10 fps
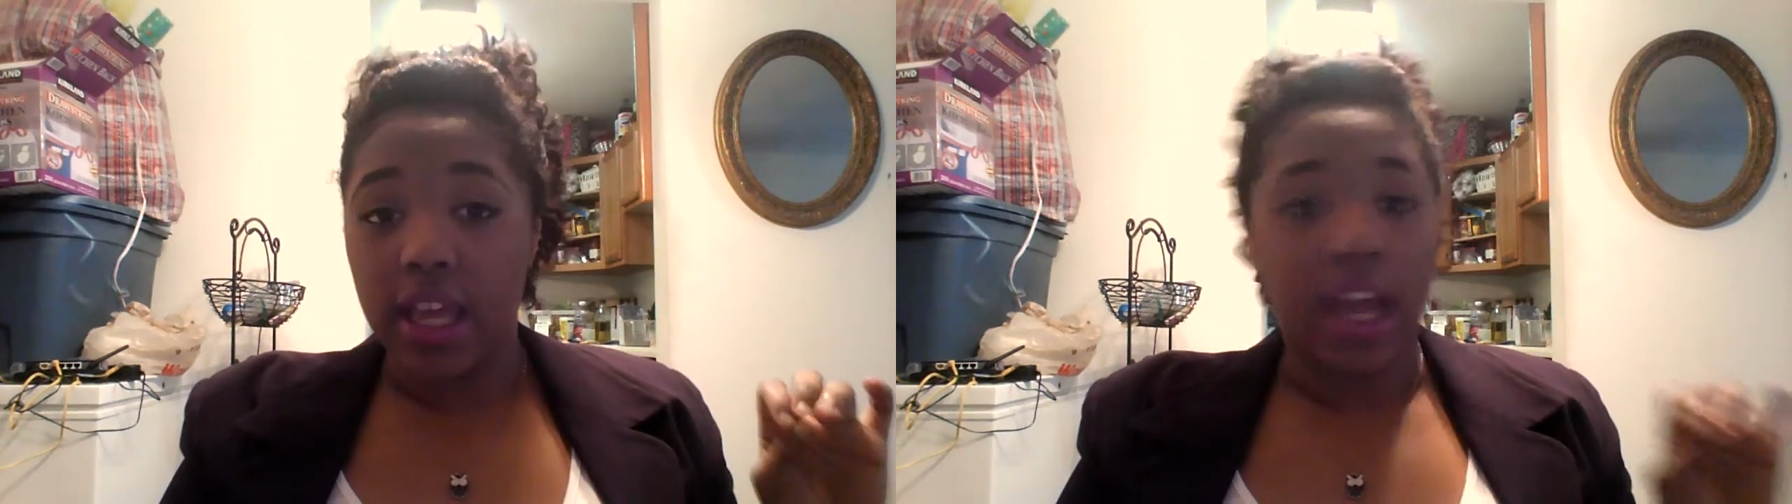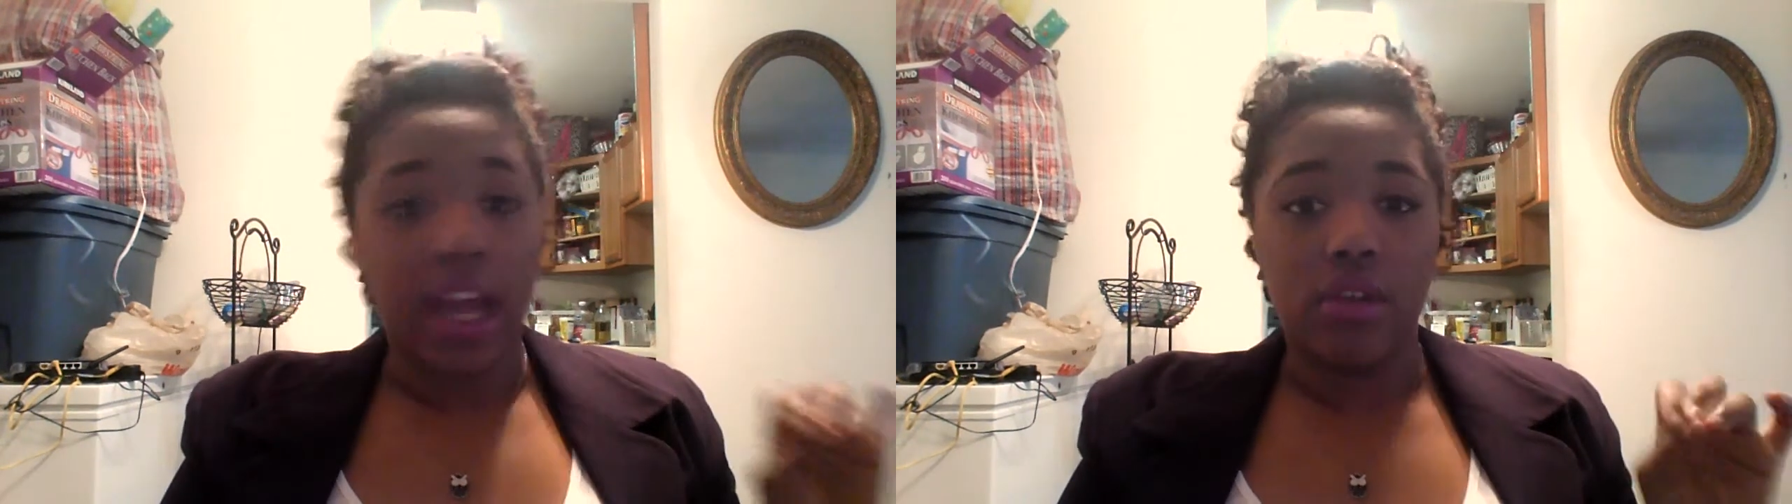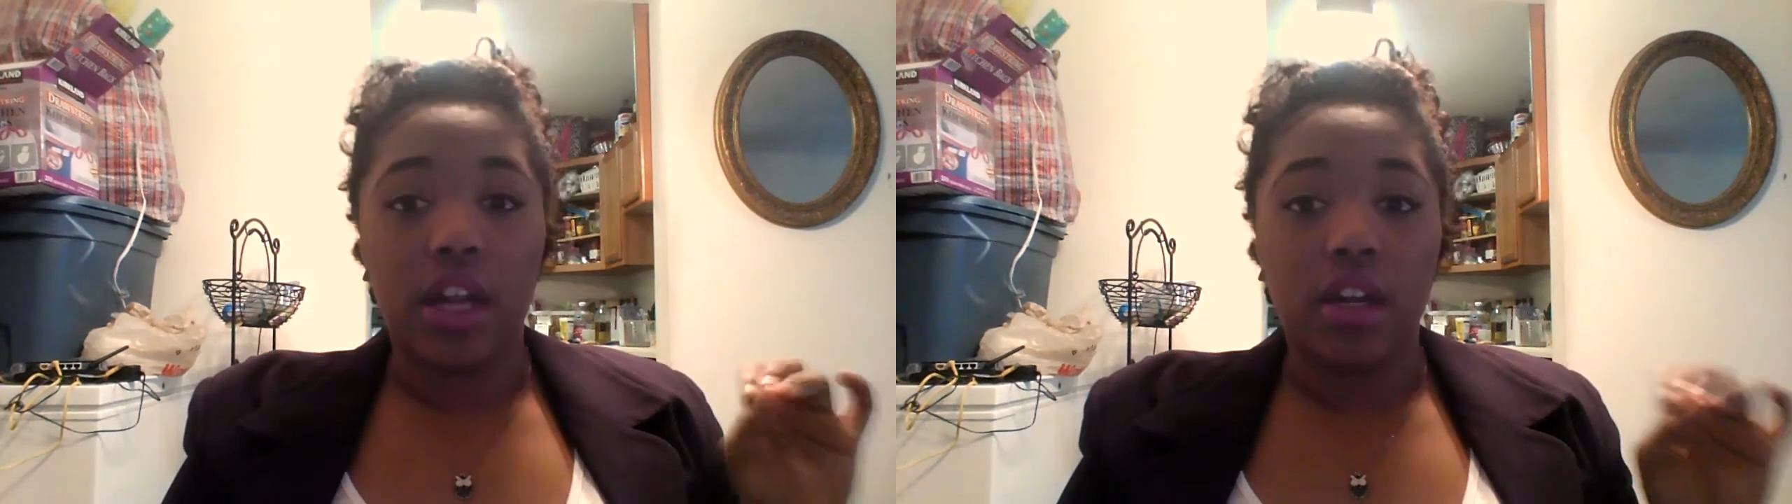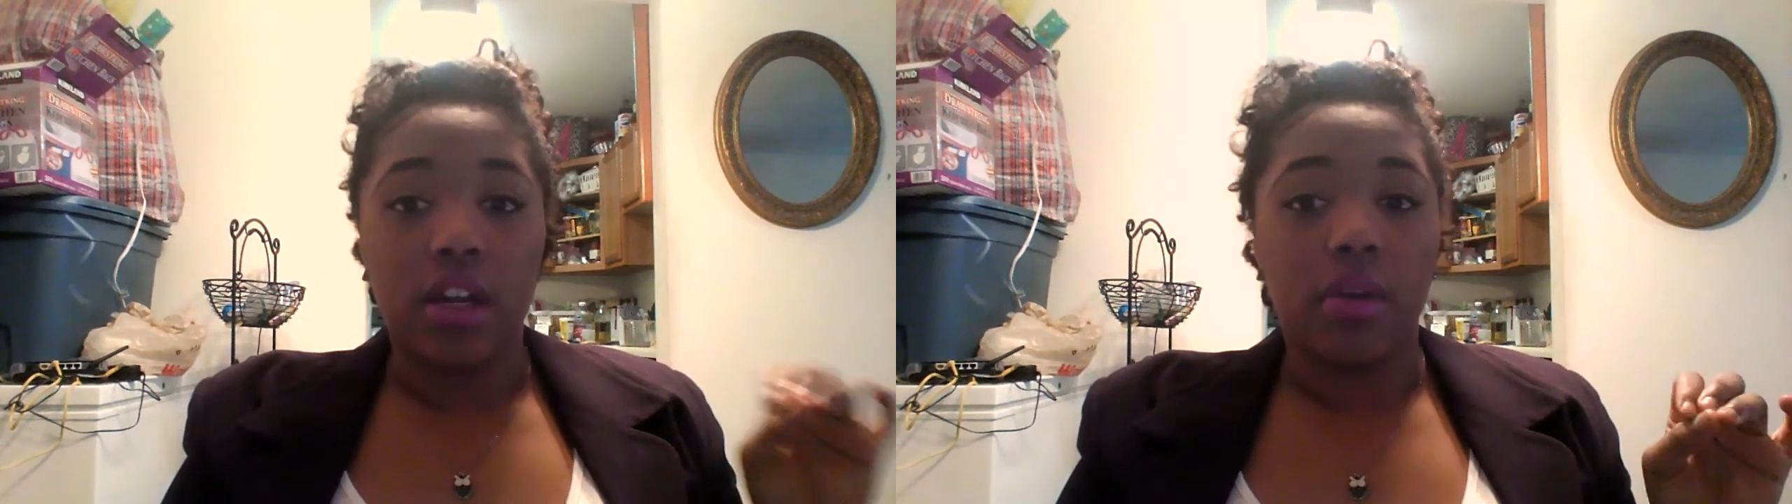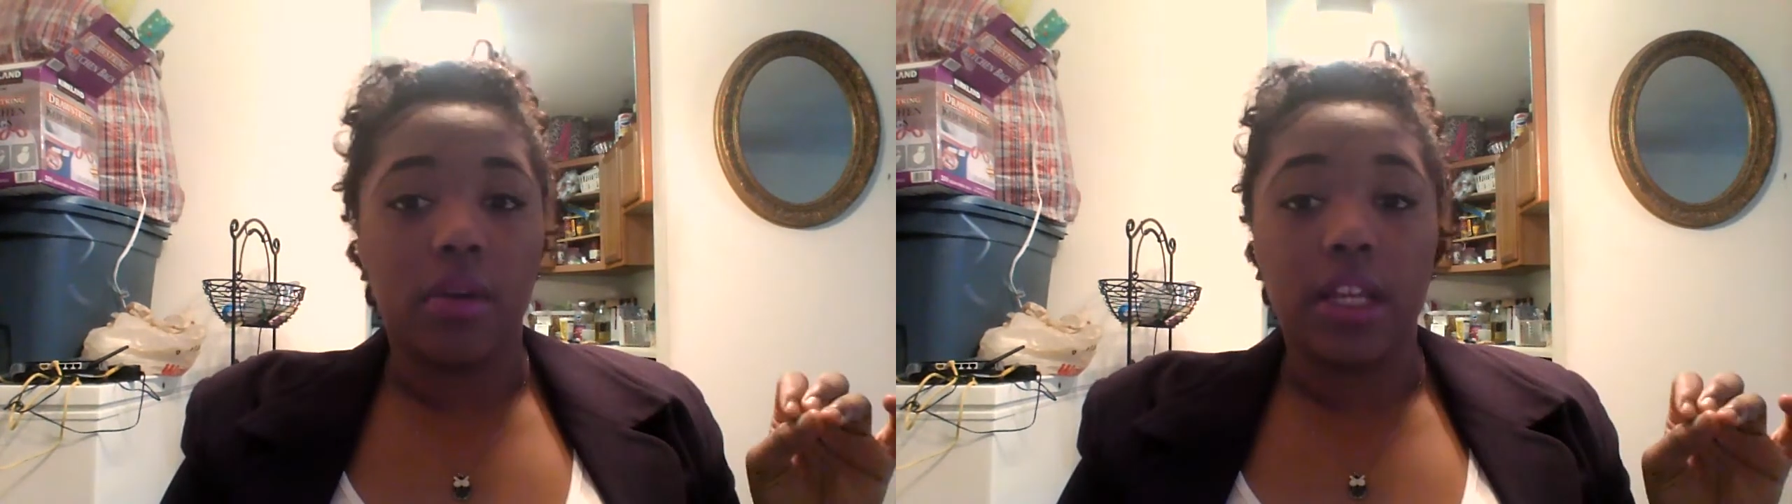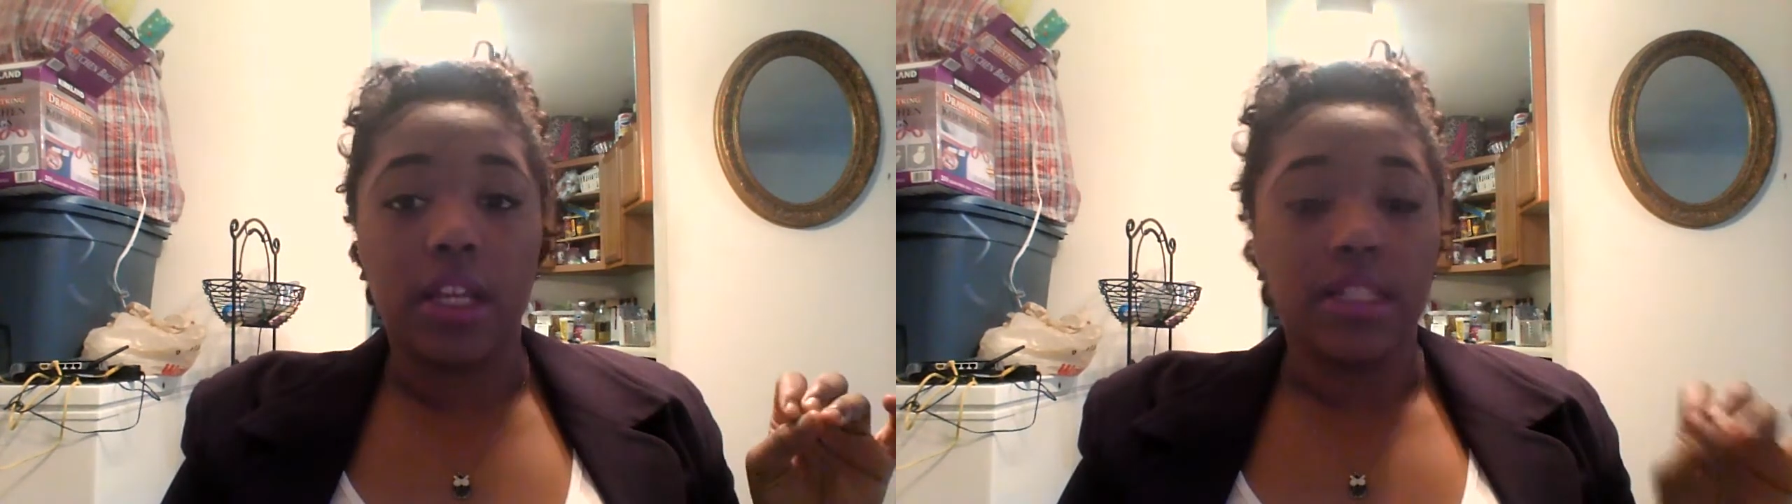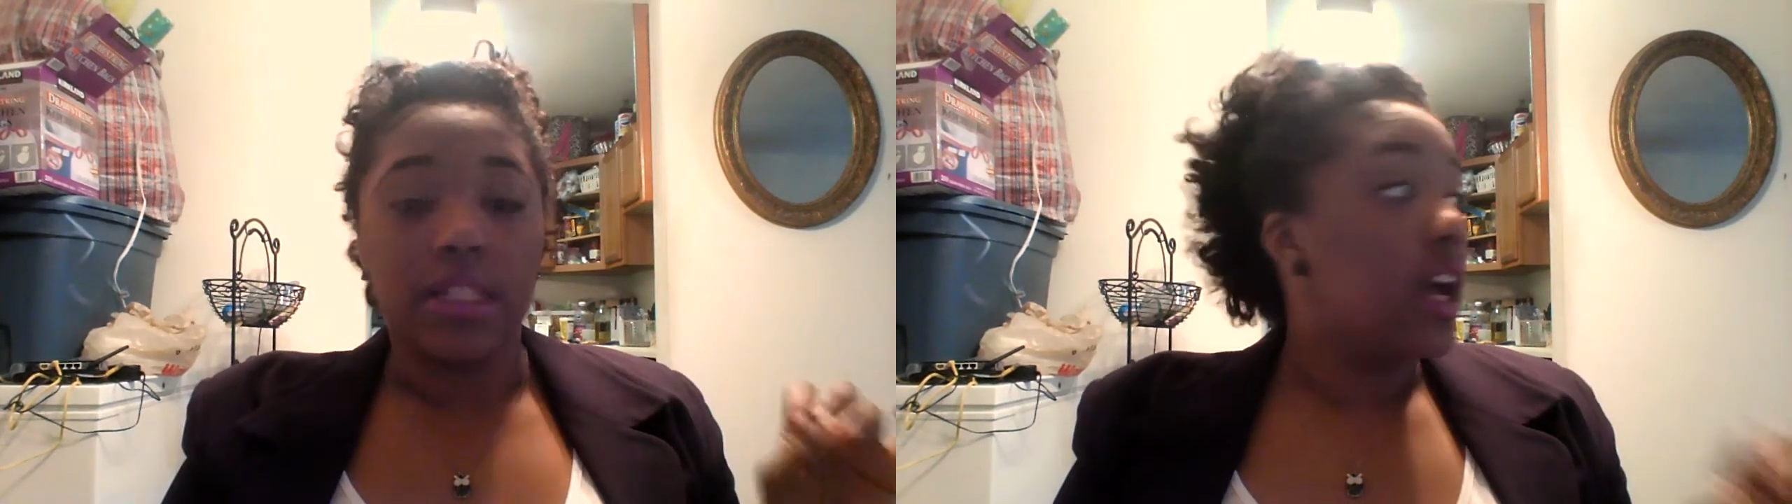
I do not know where it is.